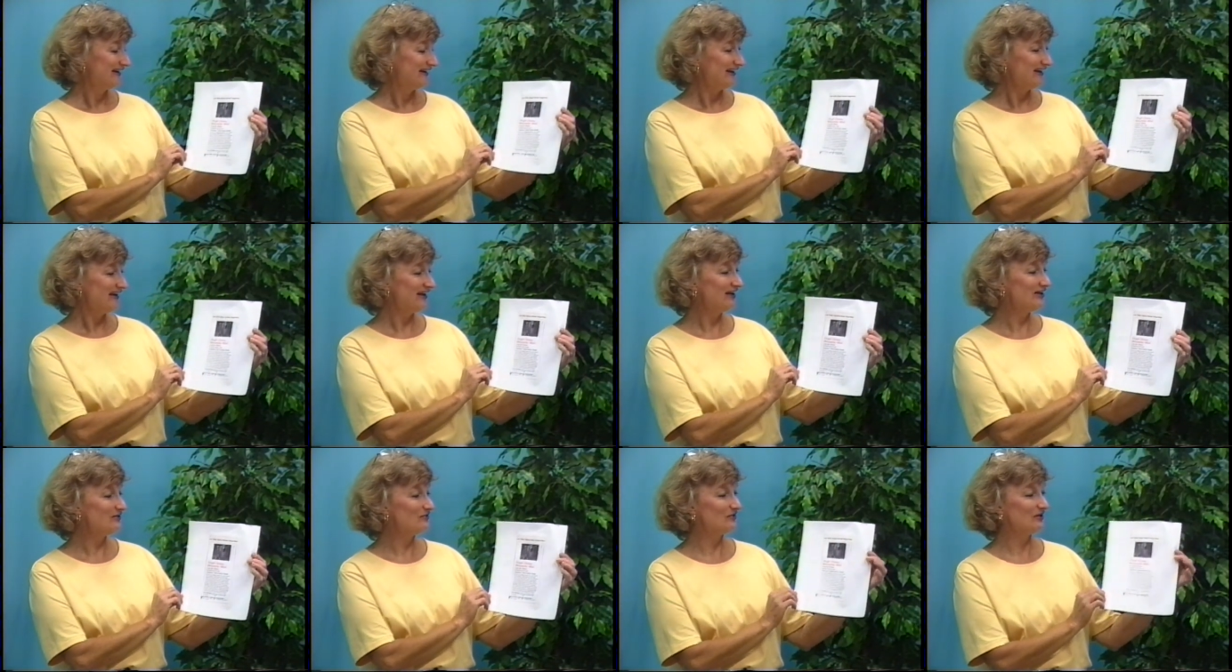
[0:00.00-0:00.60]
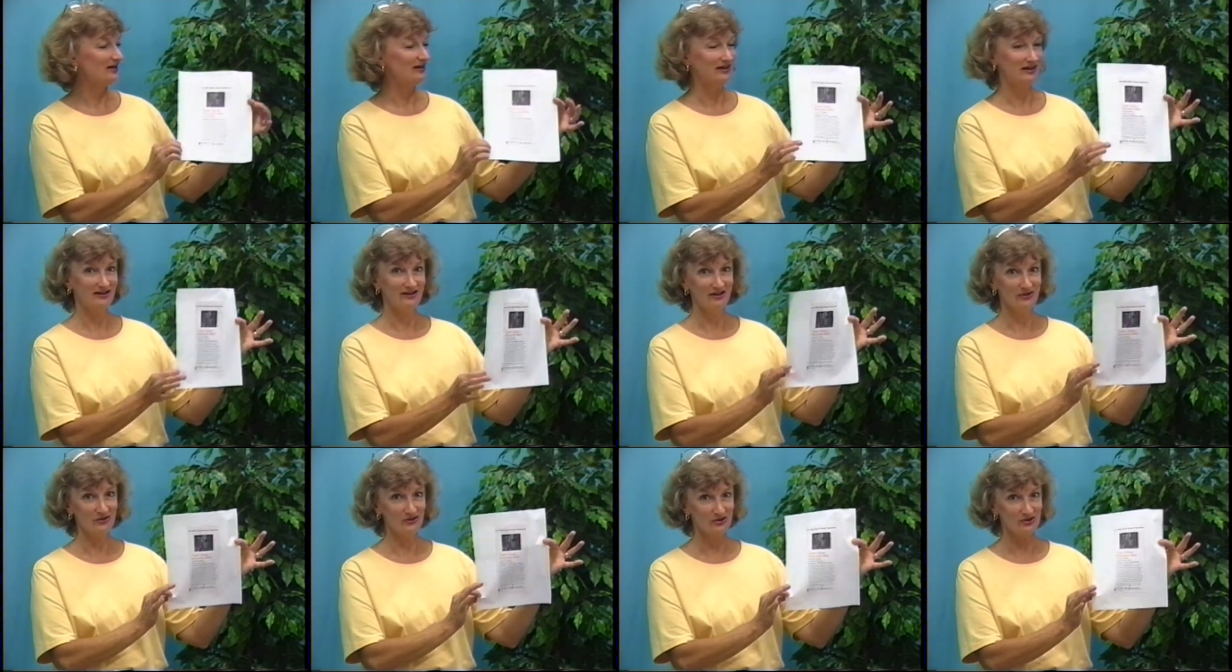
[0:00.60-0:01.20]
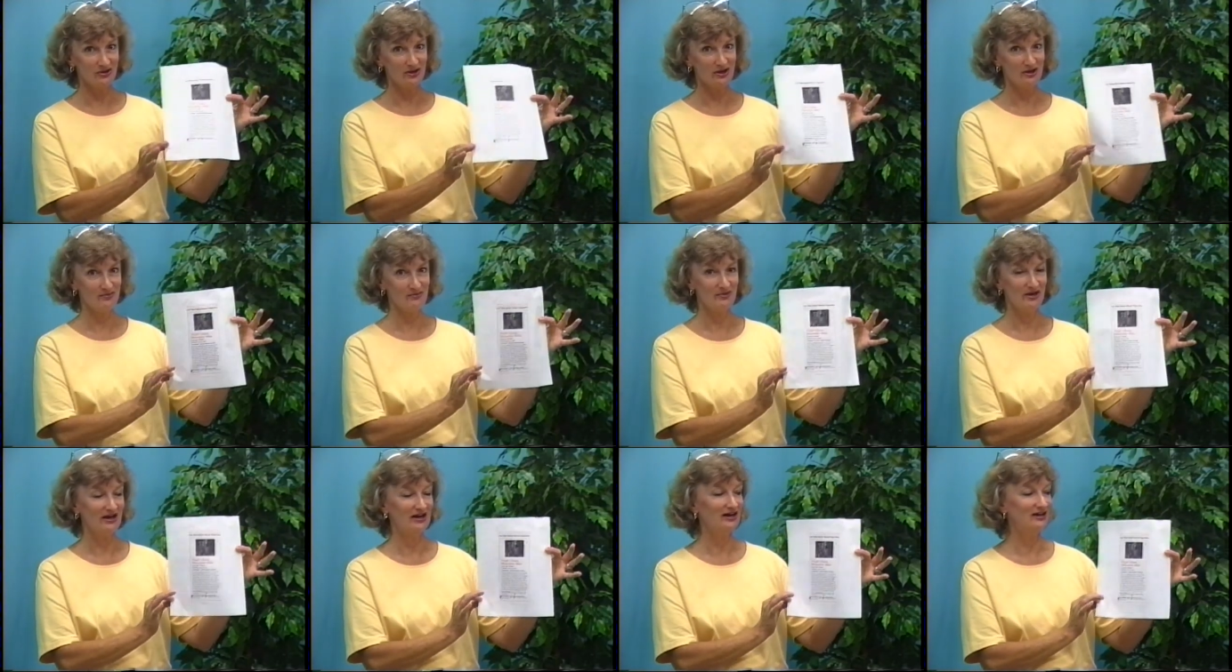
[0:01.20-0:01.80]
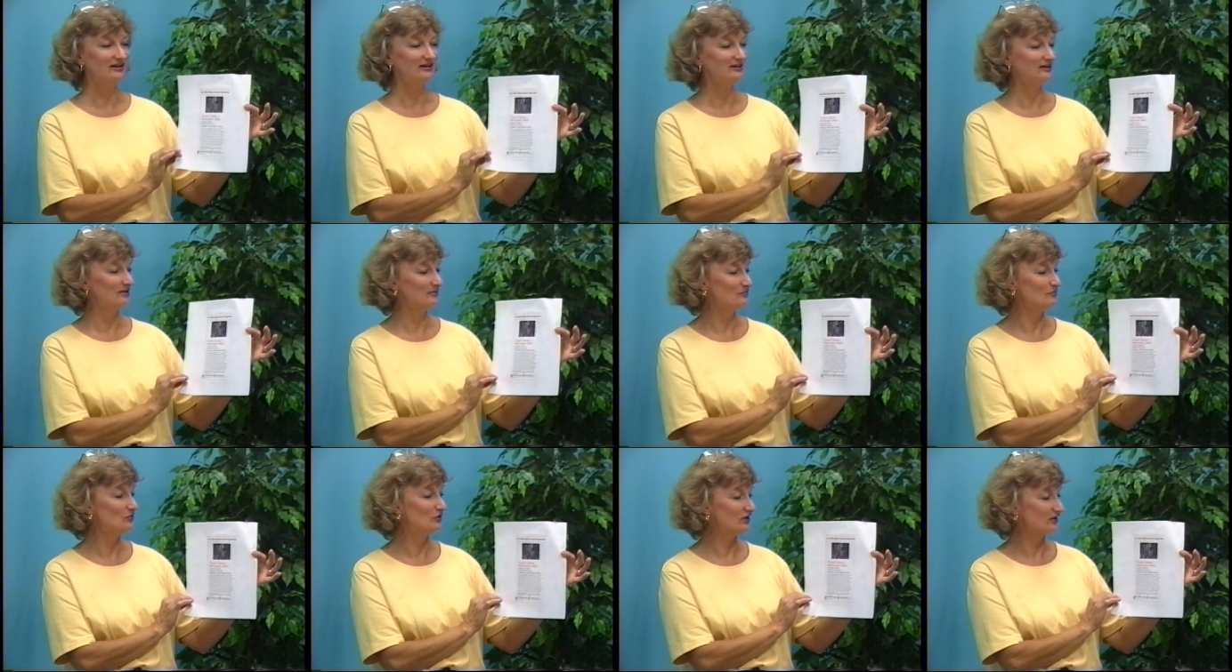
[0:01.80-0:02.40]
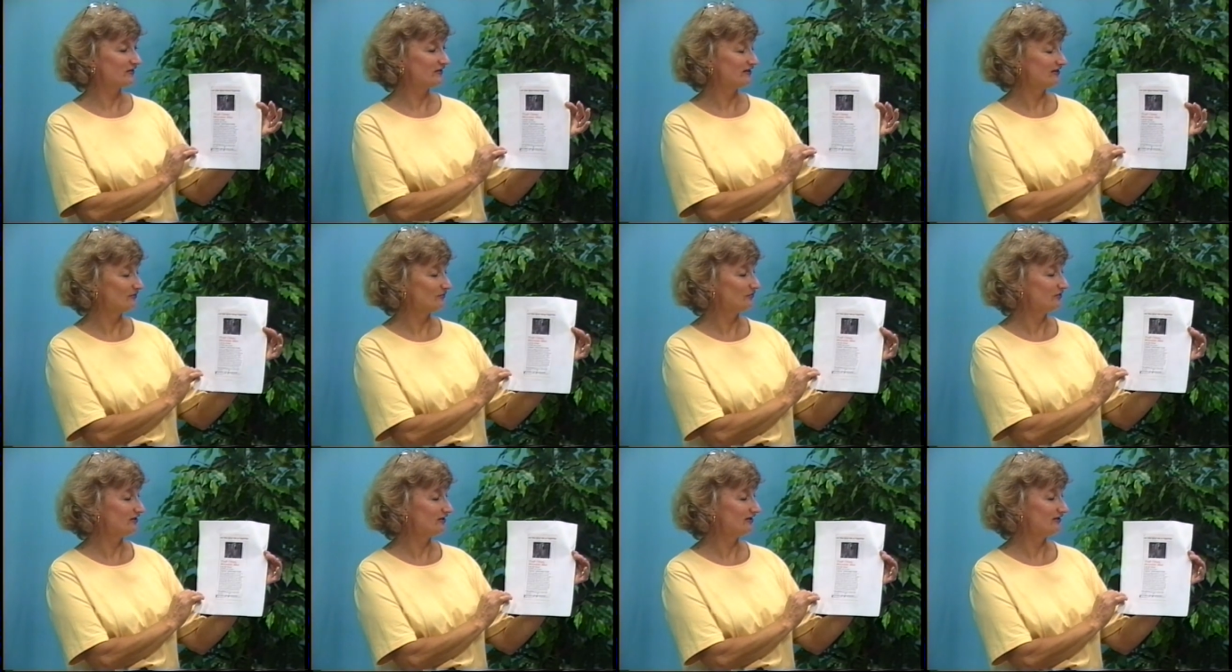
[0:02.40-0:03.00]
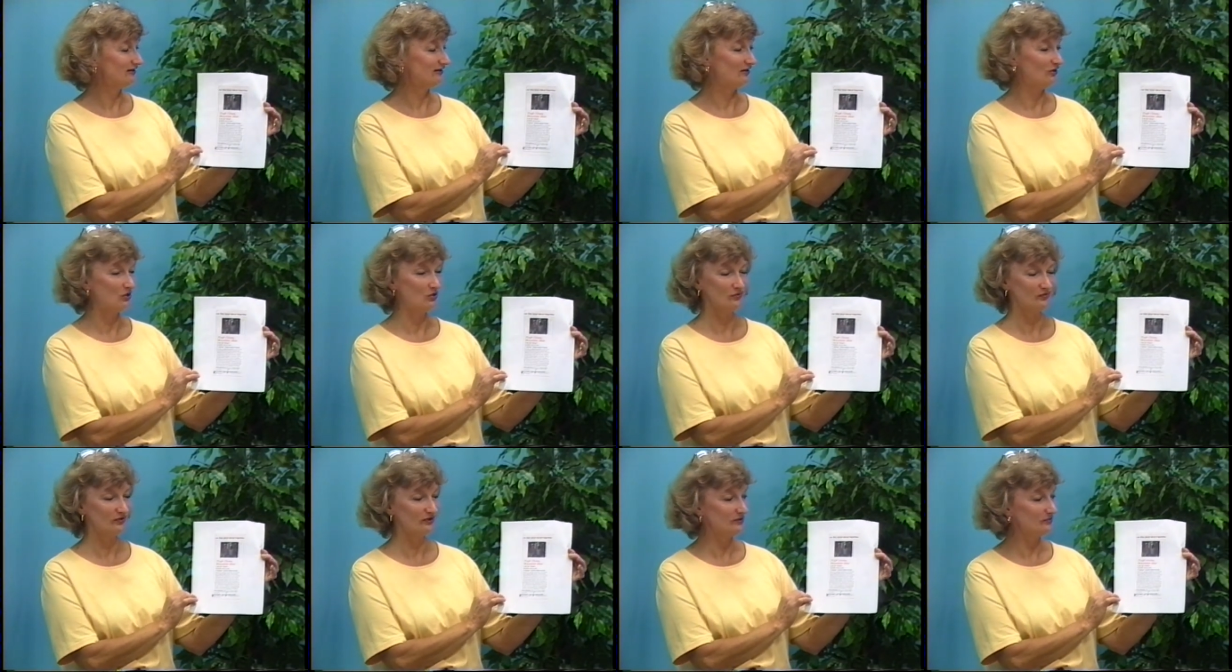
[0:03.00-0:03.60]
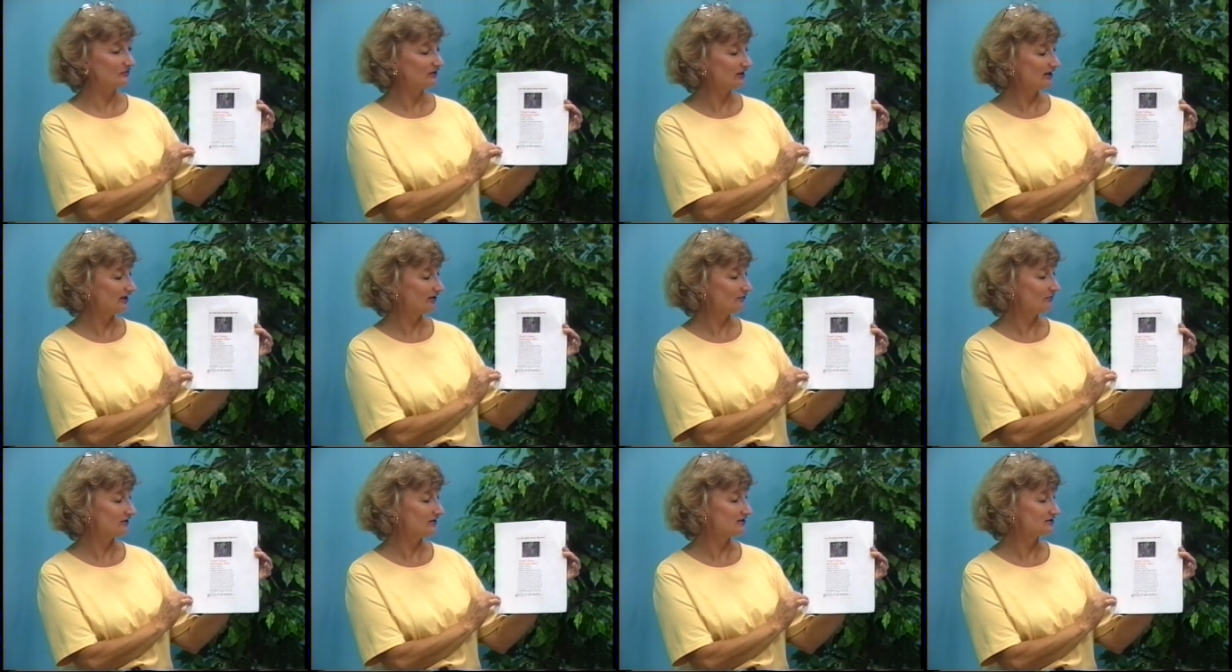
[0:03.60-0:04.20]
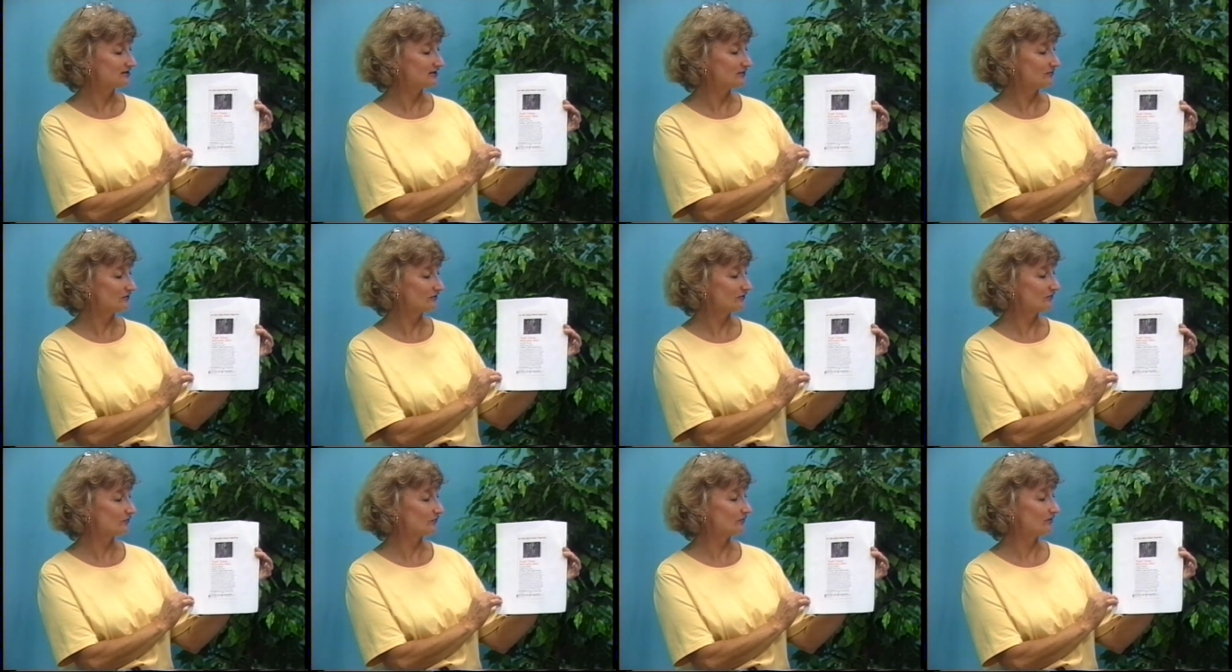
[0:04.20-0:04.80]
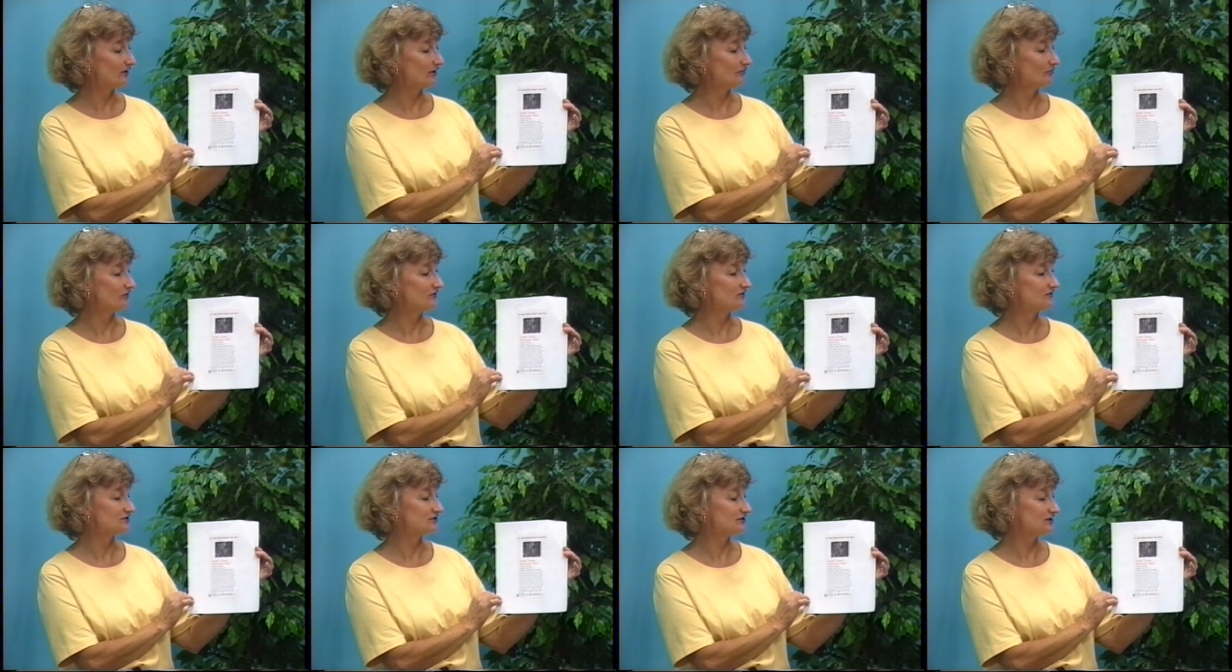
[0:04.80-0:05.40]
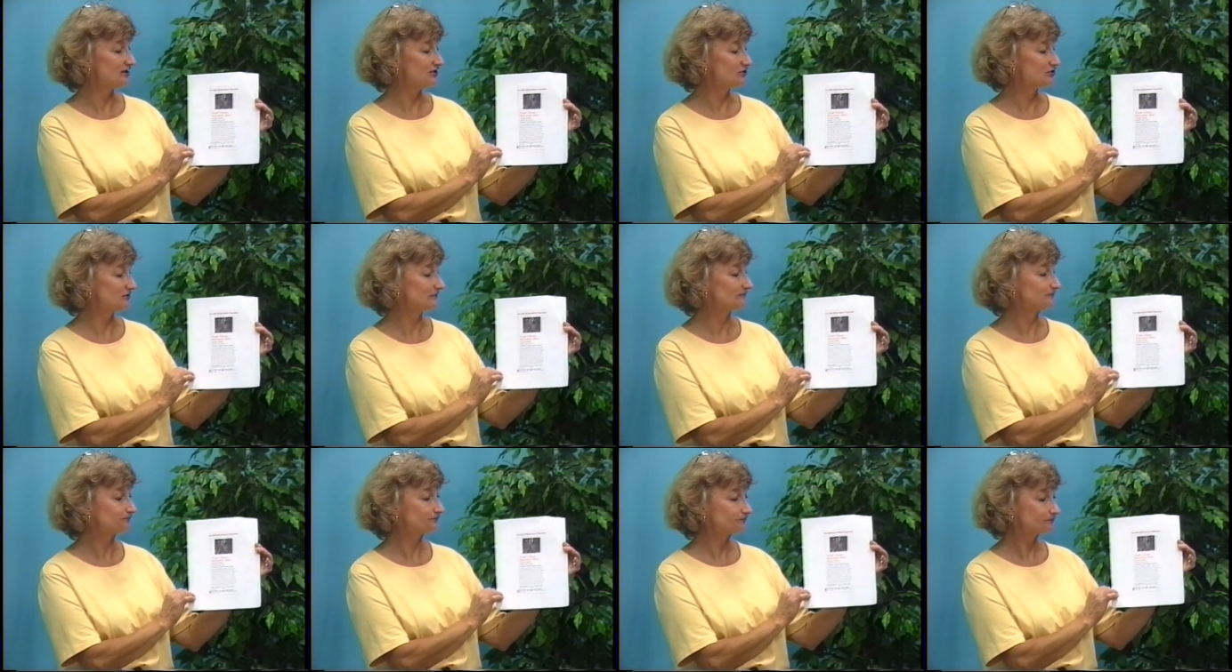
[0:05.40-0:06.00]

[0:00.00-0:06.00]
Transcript: Anyway, another uh, book that we hopefully will have by the time of this uh, presentation,